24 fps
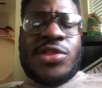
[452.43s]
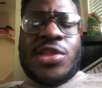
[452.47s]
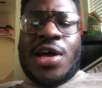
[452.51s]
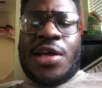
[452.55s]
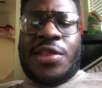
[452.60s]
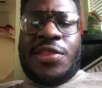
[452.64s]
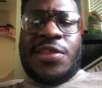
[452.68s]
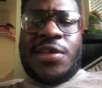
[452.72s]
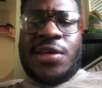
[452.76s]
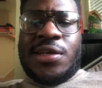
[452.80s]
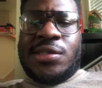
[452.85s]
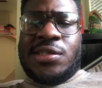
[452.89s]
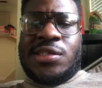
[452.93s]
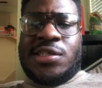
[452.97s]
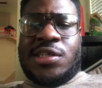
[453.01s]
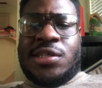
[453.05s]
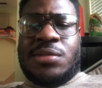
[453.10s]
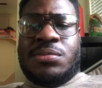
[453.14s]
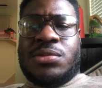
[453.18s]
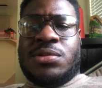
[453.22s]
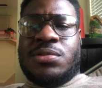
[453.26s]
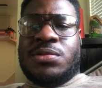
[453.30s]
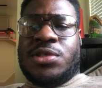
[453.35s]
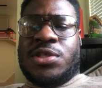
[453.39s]

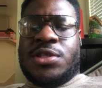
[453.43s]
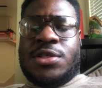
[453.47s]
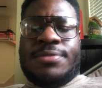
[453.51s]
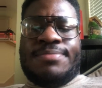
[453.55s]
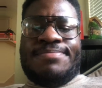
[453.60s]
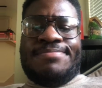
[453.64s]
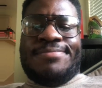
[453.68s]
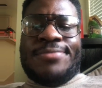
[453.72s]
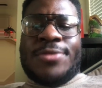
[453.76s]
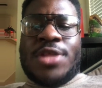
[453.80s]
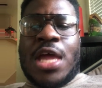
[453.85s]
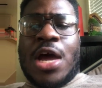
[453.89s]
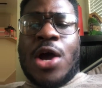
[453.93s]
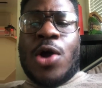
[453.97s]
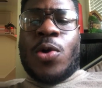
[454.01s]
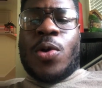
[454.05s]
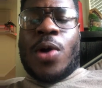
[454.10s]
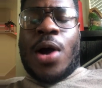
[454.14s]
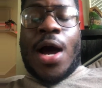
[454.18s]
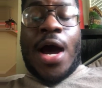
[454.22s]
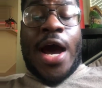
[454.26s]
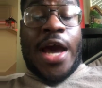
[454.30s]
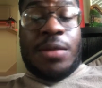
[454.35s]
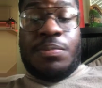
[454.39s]
no
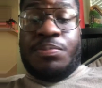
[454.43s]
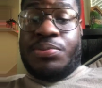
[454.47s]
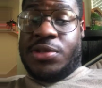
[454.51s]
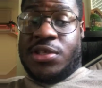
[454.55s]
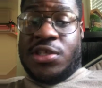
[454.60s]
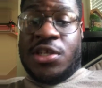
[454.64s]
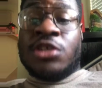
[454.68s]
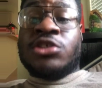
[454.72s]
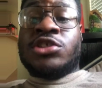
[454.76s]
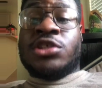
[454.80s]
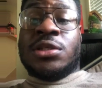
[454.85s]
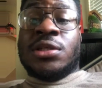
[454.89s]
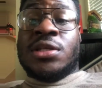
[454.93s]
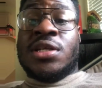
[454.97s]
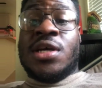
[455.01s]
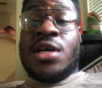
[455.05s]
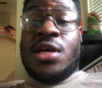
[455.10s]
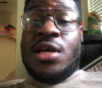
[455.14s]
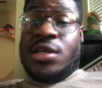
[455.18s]
height position